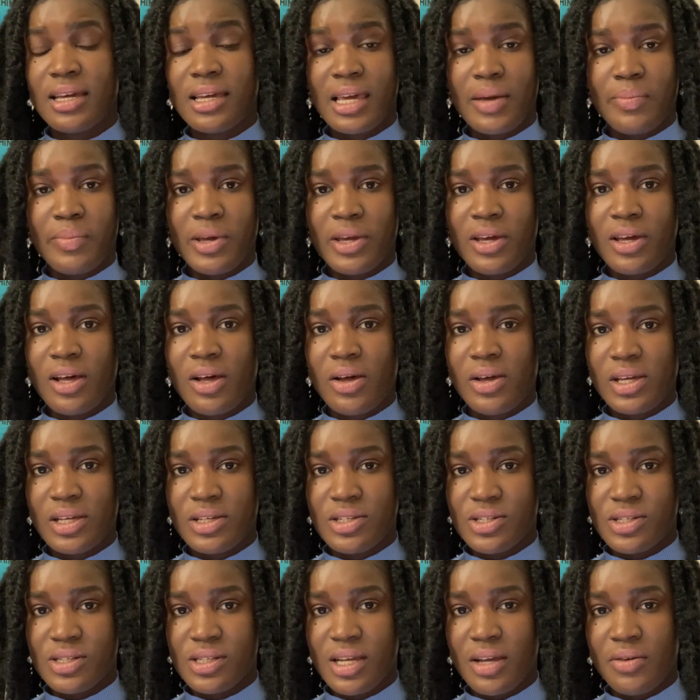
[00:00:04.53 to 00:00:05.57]
a chemical
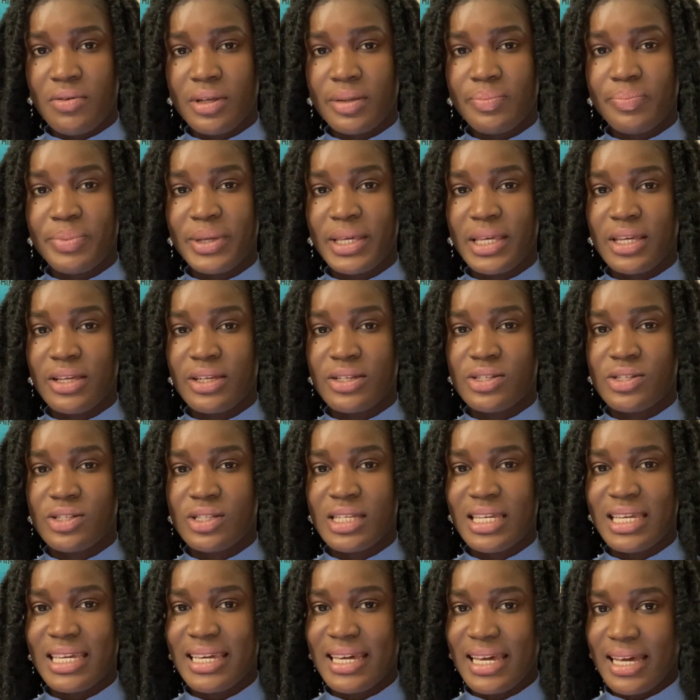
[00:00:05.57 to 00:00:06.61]
engineering
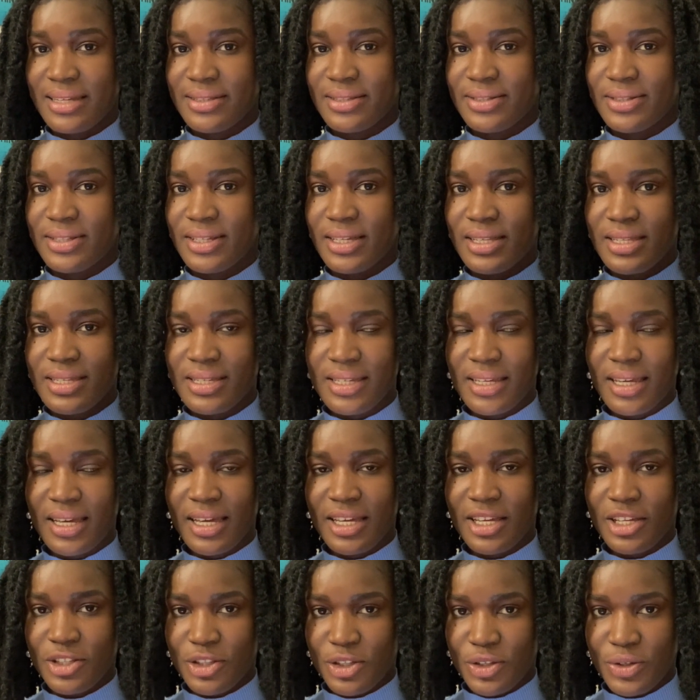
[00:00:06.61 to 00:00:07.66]
PhD candidate here
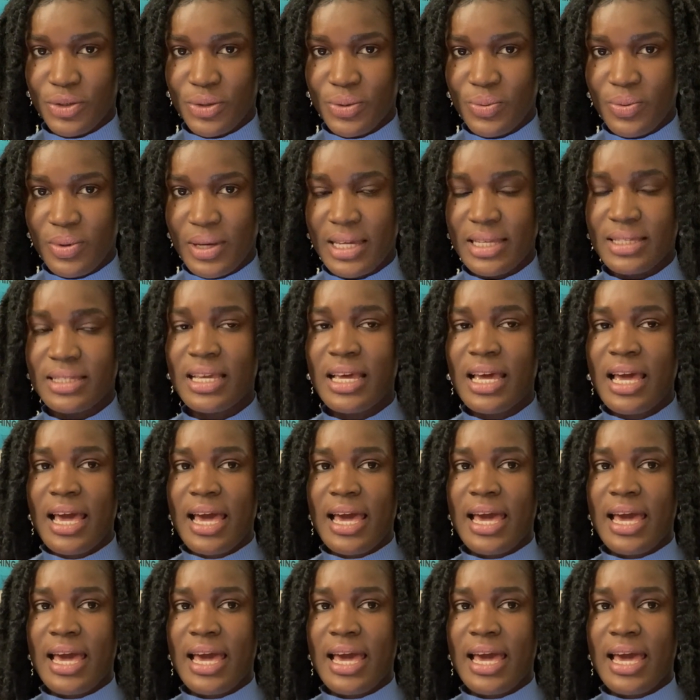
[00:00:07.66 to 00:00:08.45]
in the US.